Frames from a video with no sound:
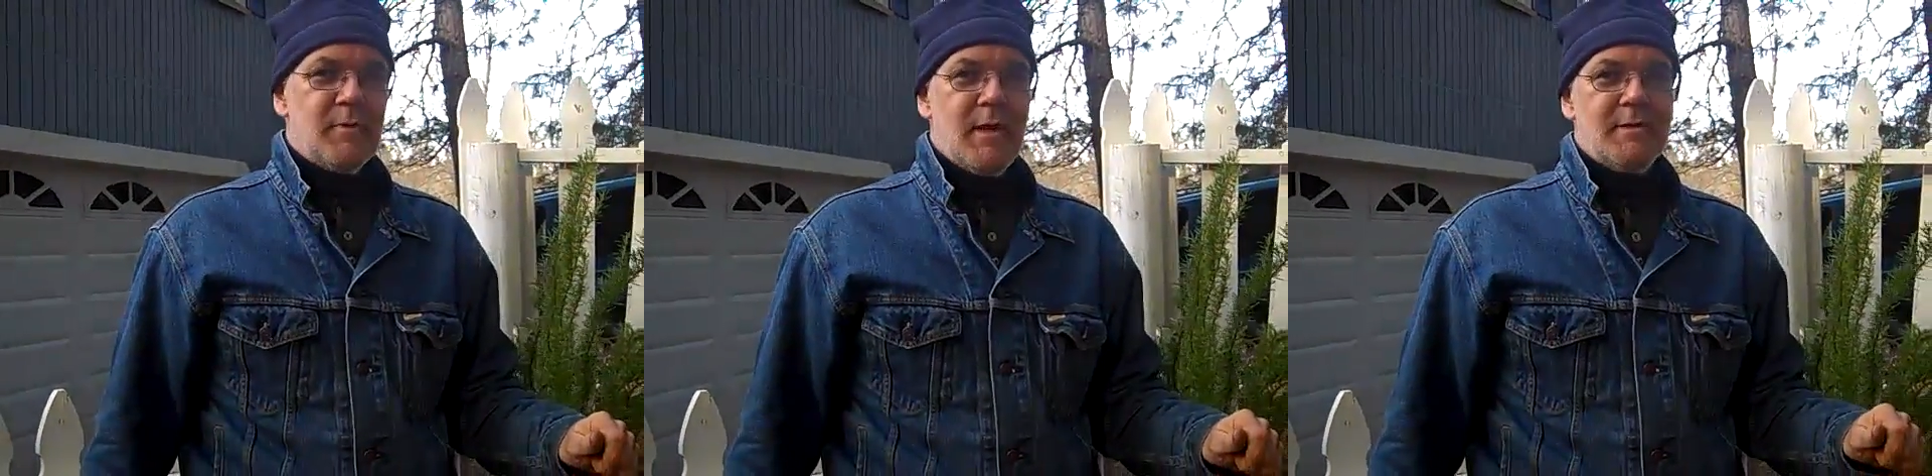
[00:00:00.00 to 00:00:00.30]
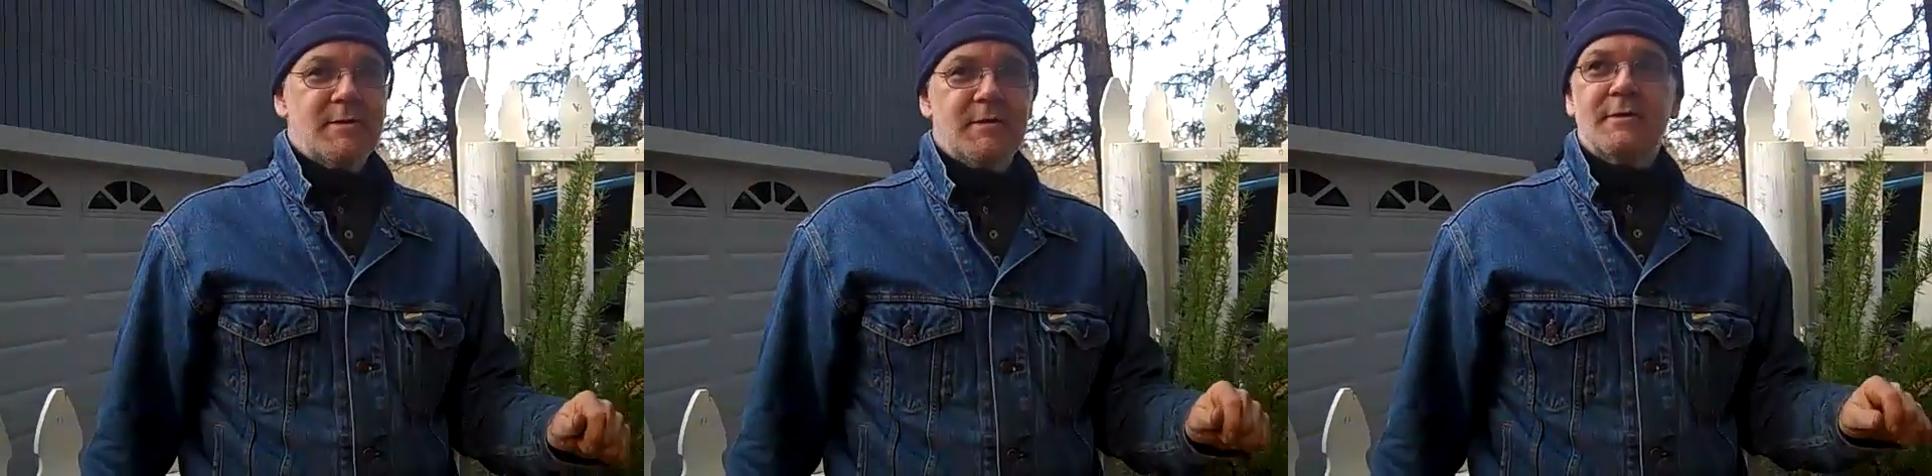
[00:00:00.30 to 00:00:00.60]

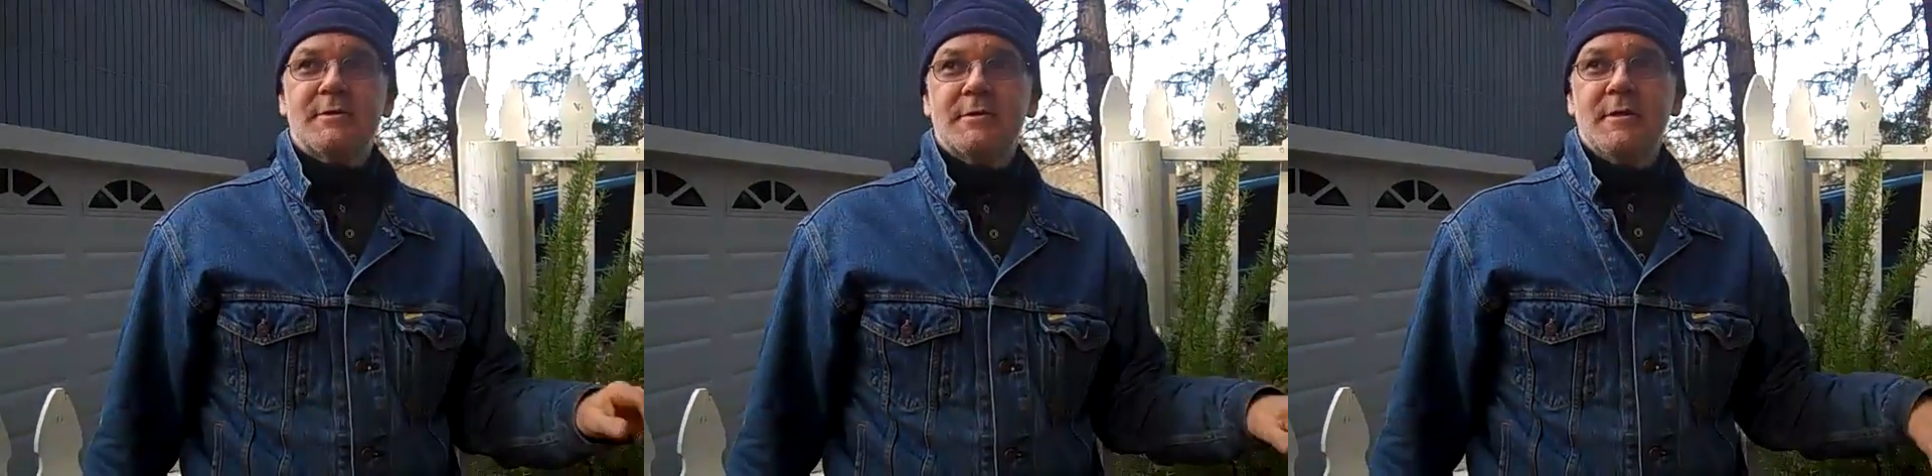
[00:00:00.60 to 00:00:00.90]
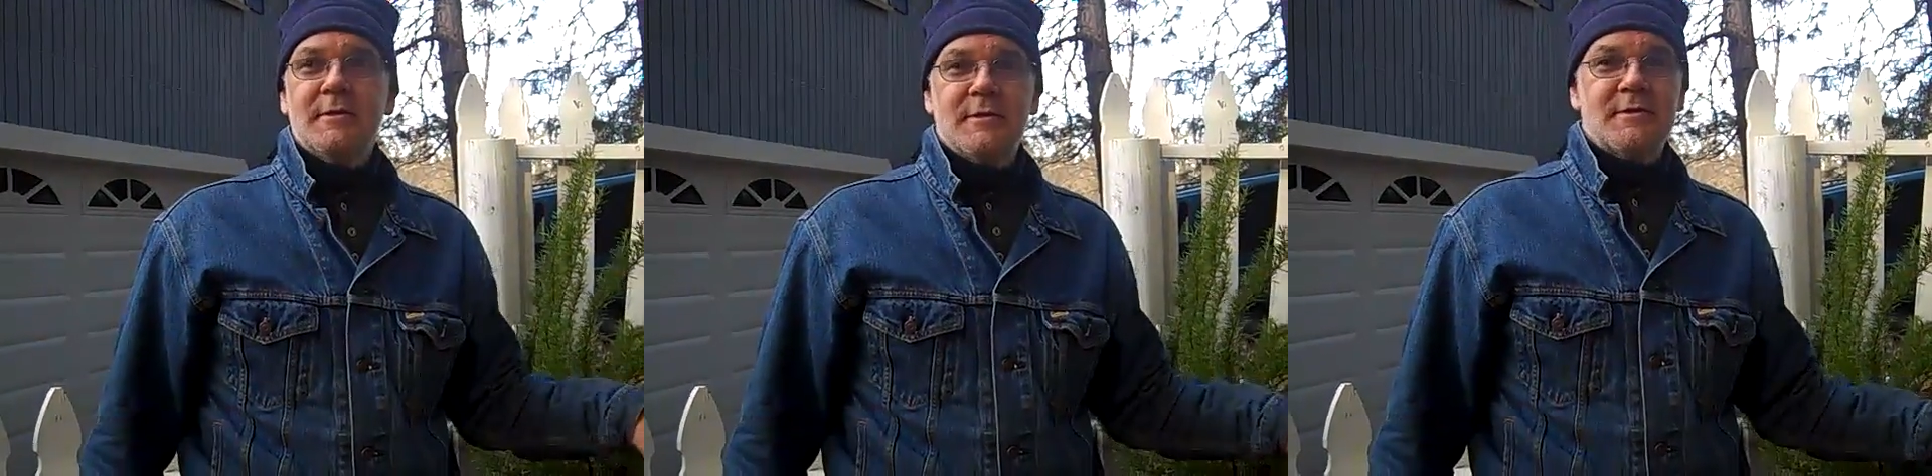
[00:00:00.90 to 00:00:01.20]
plants at
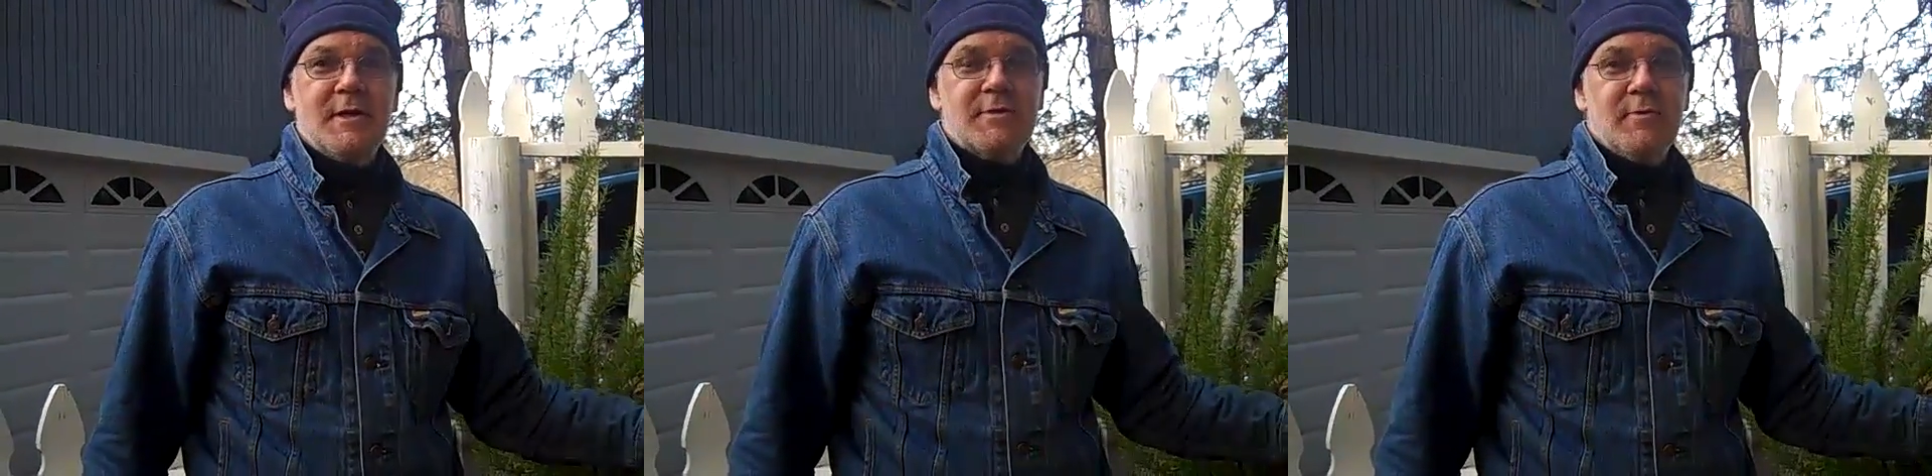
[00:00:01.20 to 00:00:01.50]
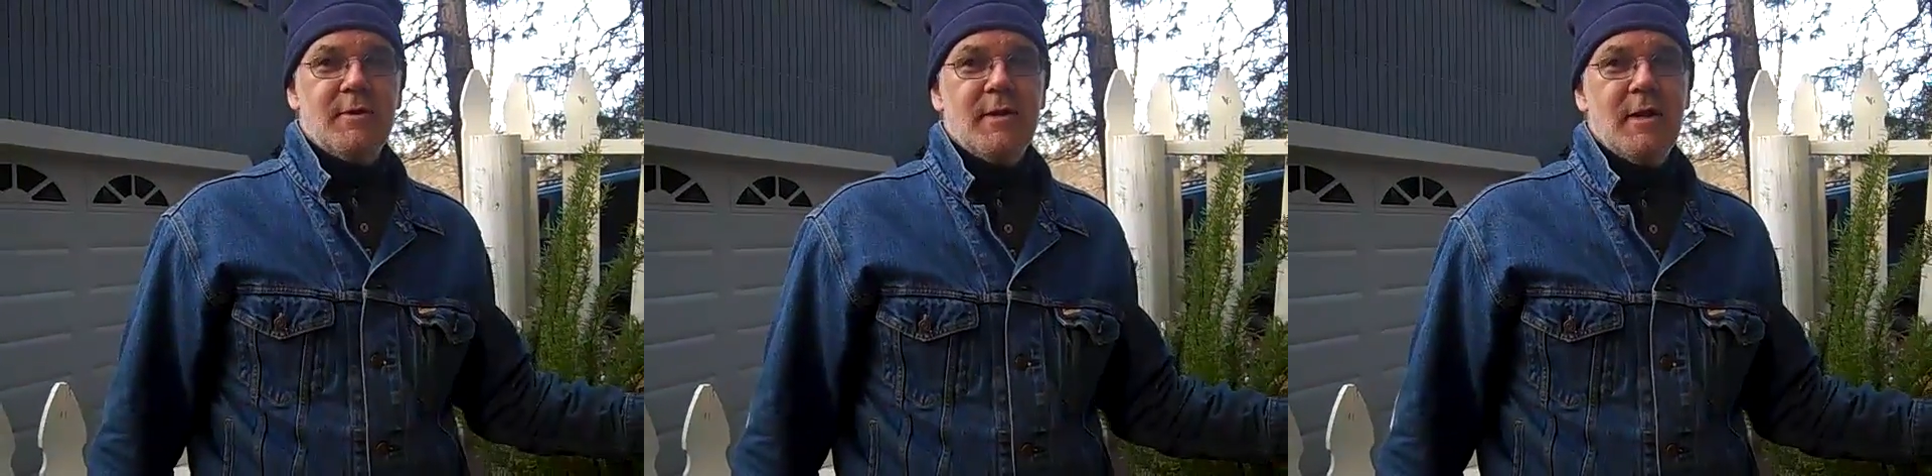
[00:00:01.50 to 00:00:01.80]
the
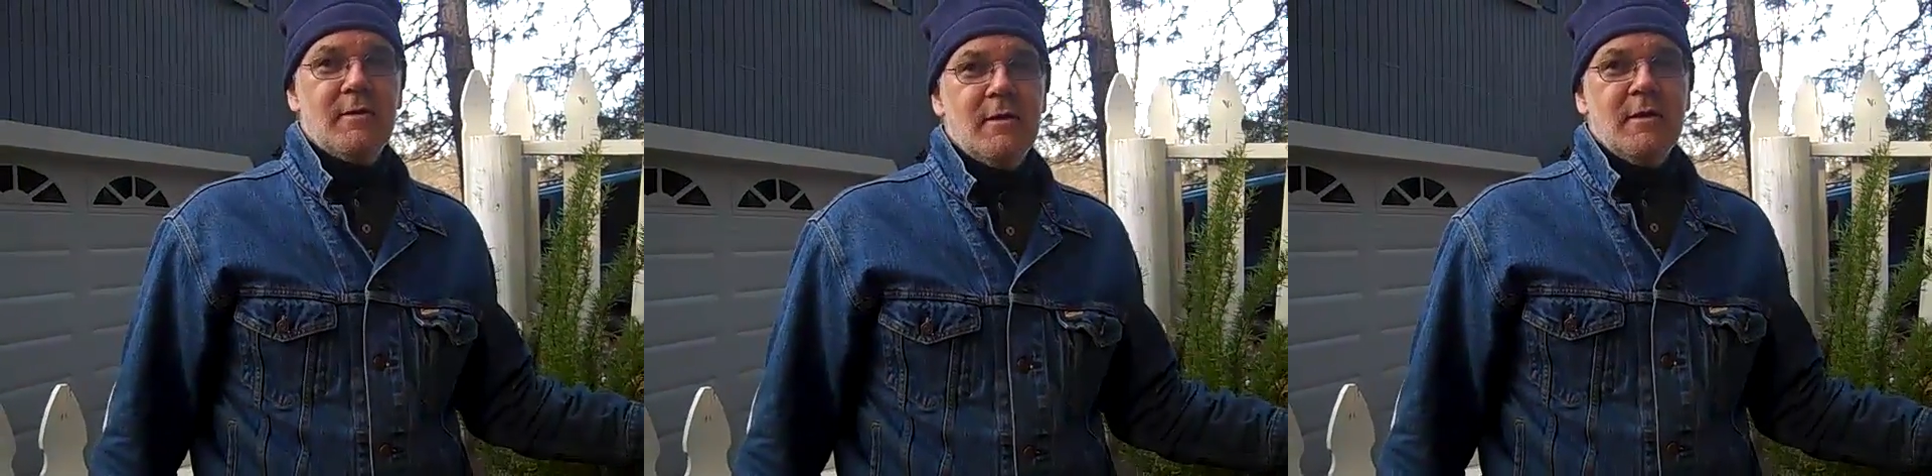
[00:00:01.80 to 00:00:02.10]
sanctuary that